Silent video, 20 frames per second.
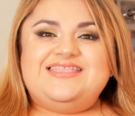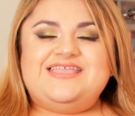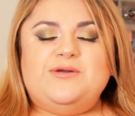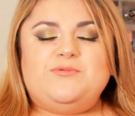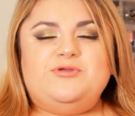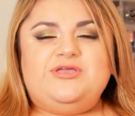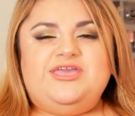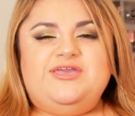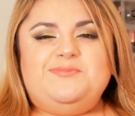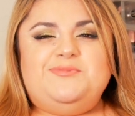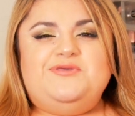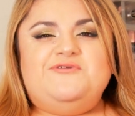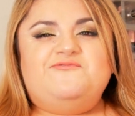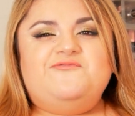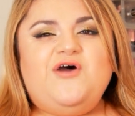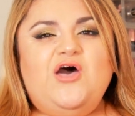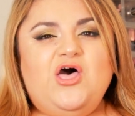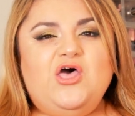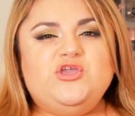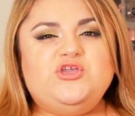that would give me
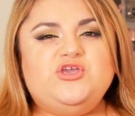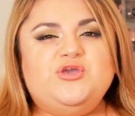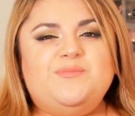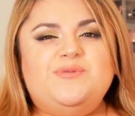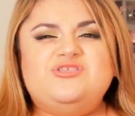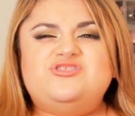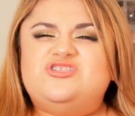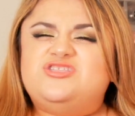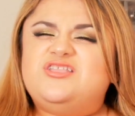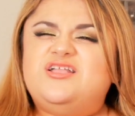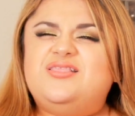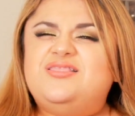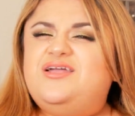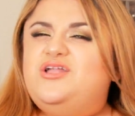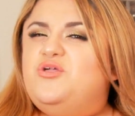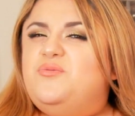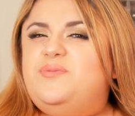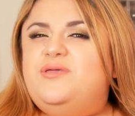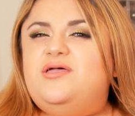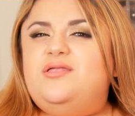volume and just a
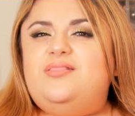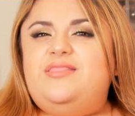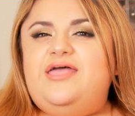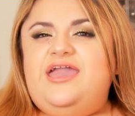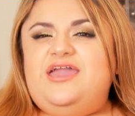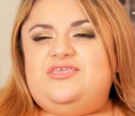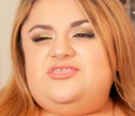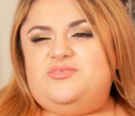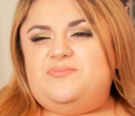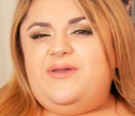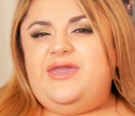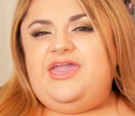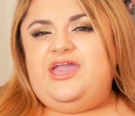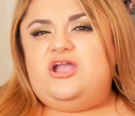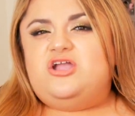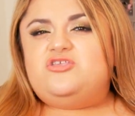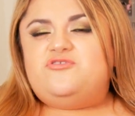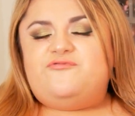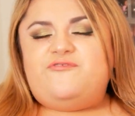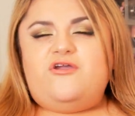little bit of length. My
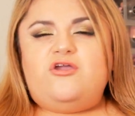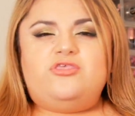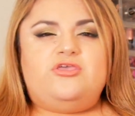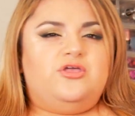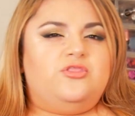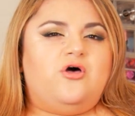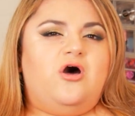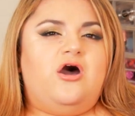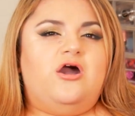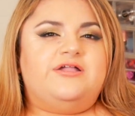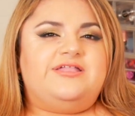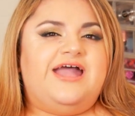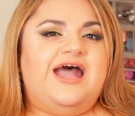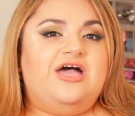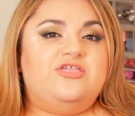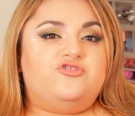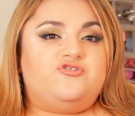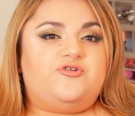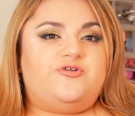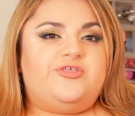hair is fairly long
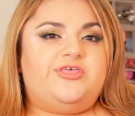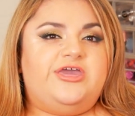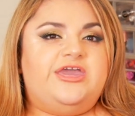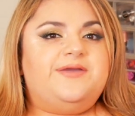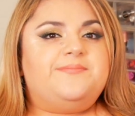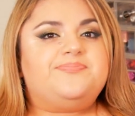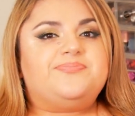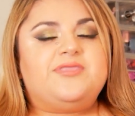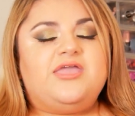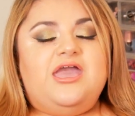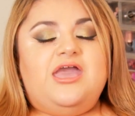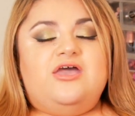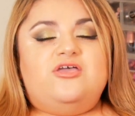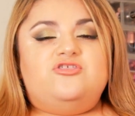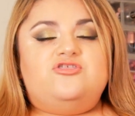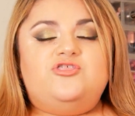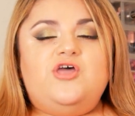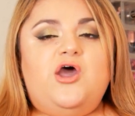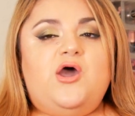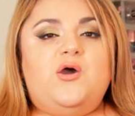naturally.
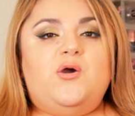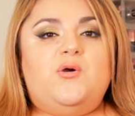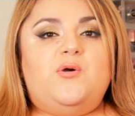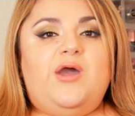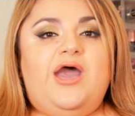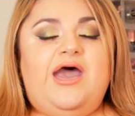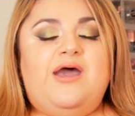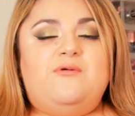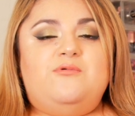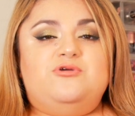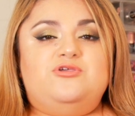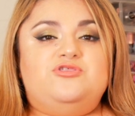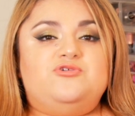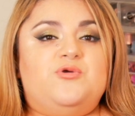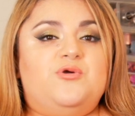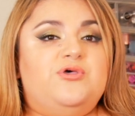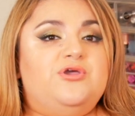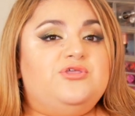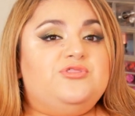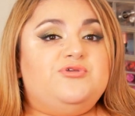So I was
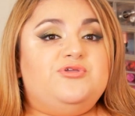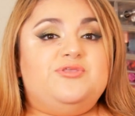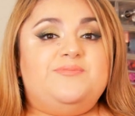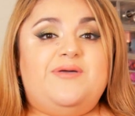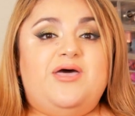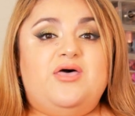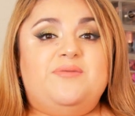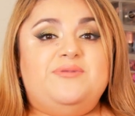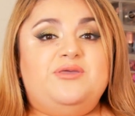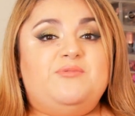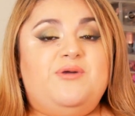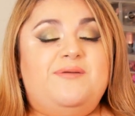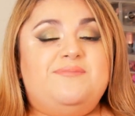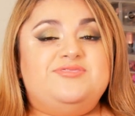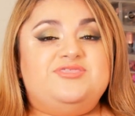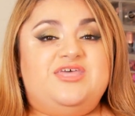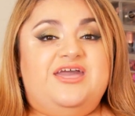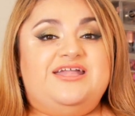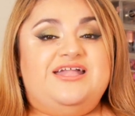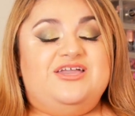scrolling through the Bellami
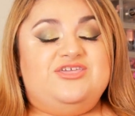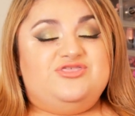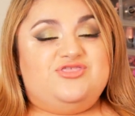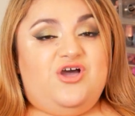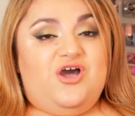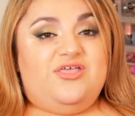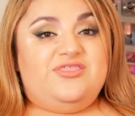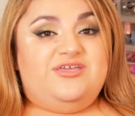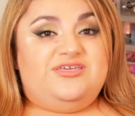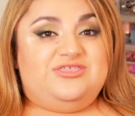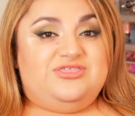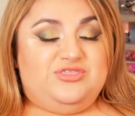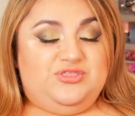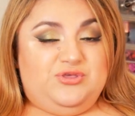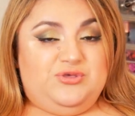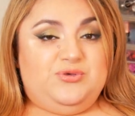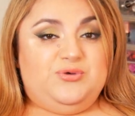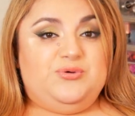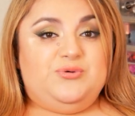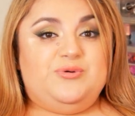website and I saw this
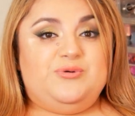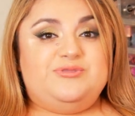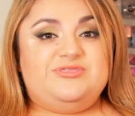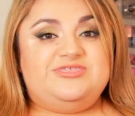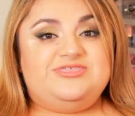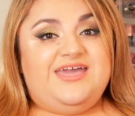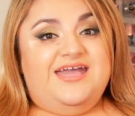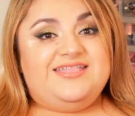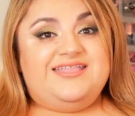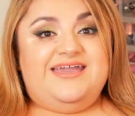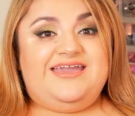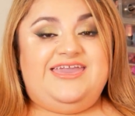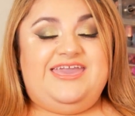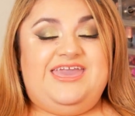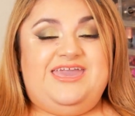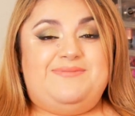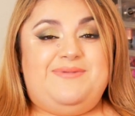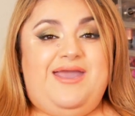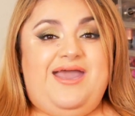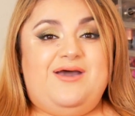new set that
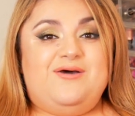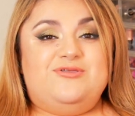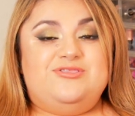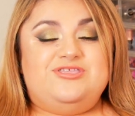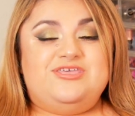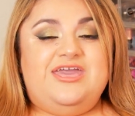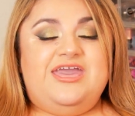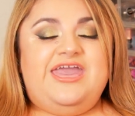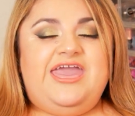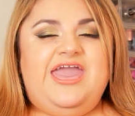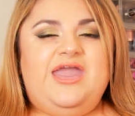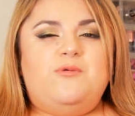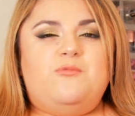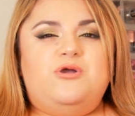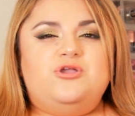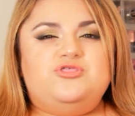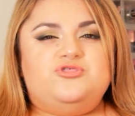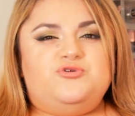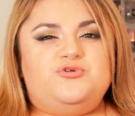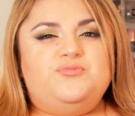came out. And
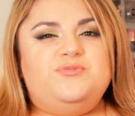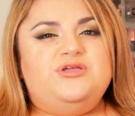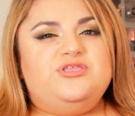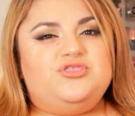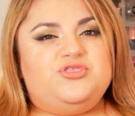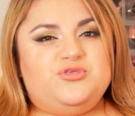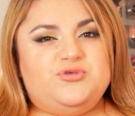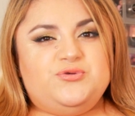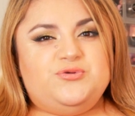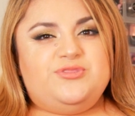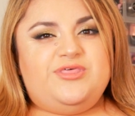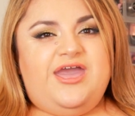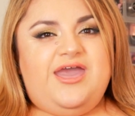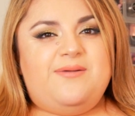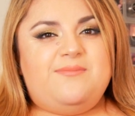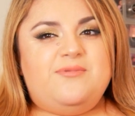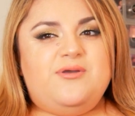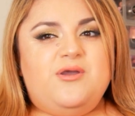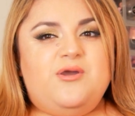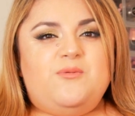what drew me to
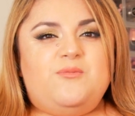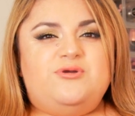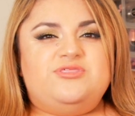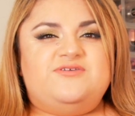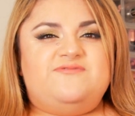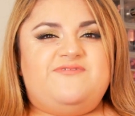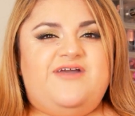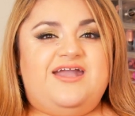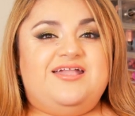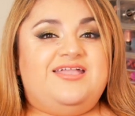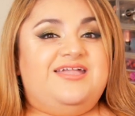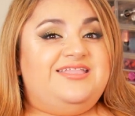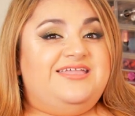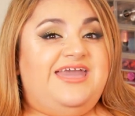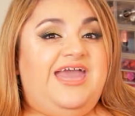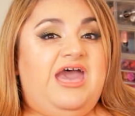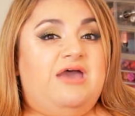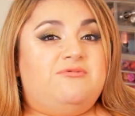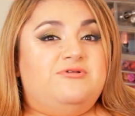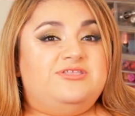them was the fact that they
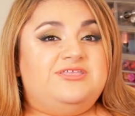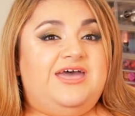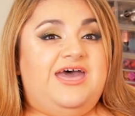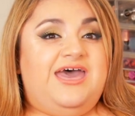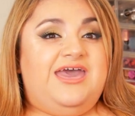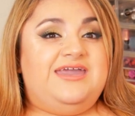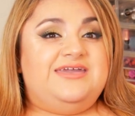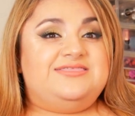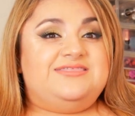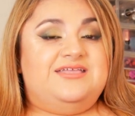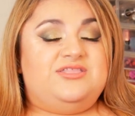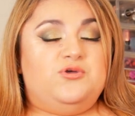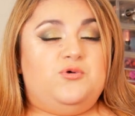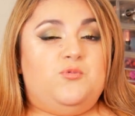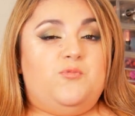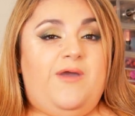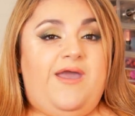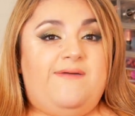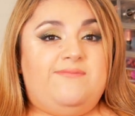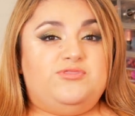advertised that the
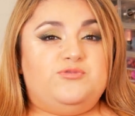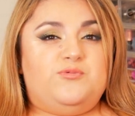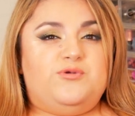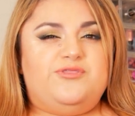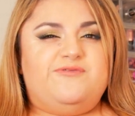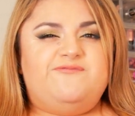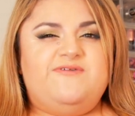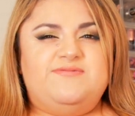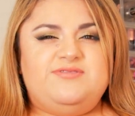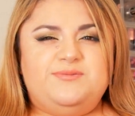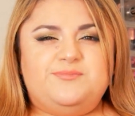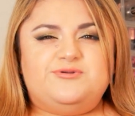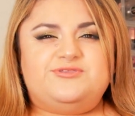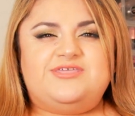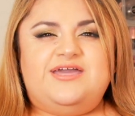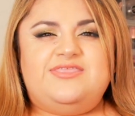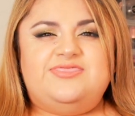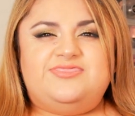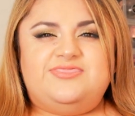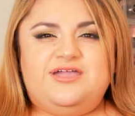wefts were 50%
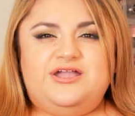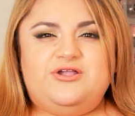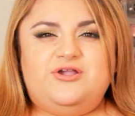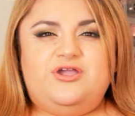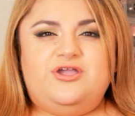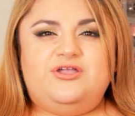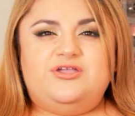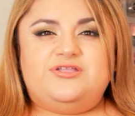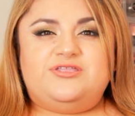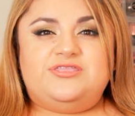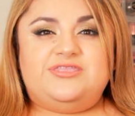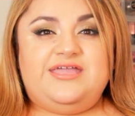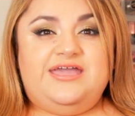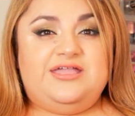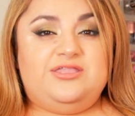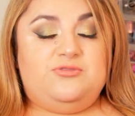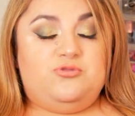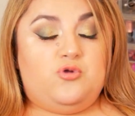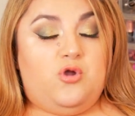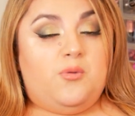thinner
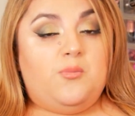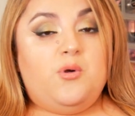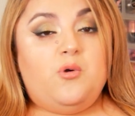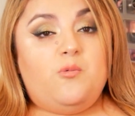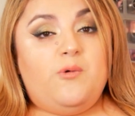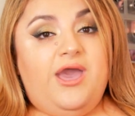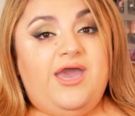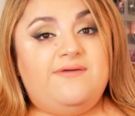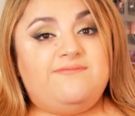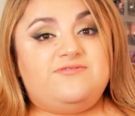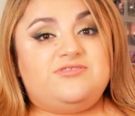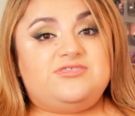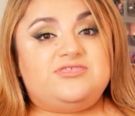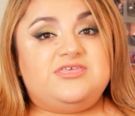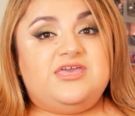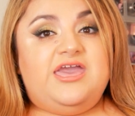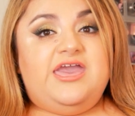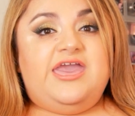than normal wefts.